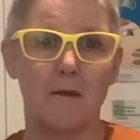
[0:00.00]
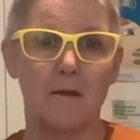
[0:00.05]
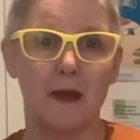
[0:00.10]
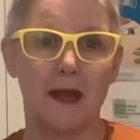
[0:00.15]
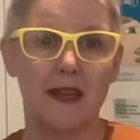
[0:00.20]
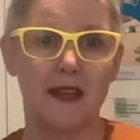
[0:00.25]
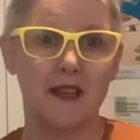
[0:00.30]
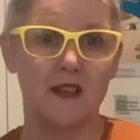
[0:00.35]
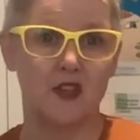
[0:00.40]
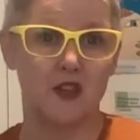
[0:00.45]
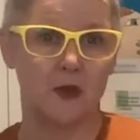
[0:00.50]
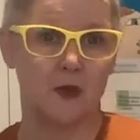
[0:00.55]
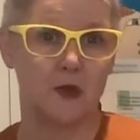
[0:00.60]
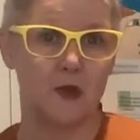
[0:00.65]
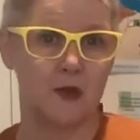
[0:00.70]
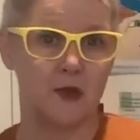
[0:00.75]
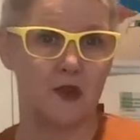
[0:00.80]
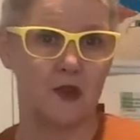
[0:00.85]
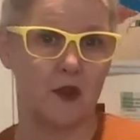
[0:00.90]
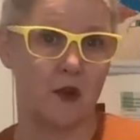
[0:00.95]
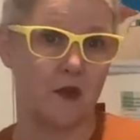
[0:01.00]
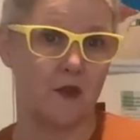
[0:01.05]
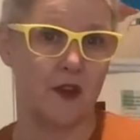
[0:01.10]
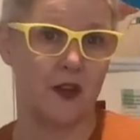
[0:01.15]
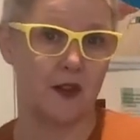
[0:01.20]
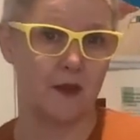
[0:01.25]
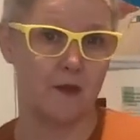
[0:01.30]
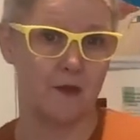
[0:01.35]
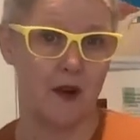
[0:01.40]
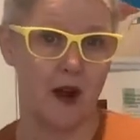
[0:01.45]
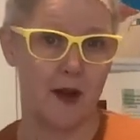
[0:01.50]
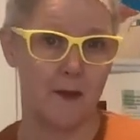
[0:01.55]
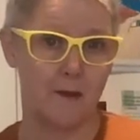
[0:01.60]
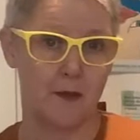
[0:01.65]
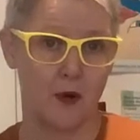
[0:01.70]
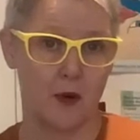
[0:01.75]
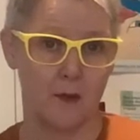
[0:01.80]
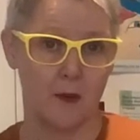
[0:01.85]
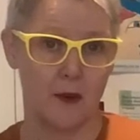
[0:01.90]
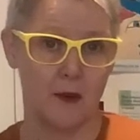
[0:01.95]
making sure you're solving the right
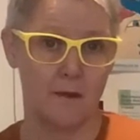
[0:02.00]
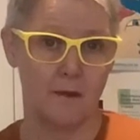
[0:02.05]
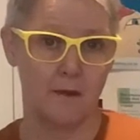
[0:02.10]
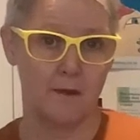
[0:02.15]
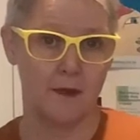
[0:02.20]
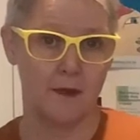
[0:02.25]
problem.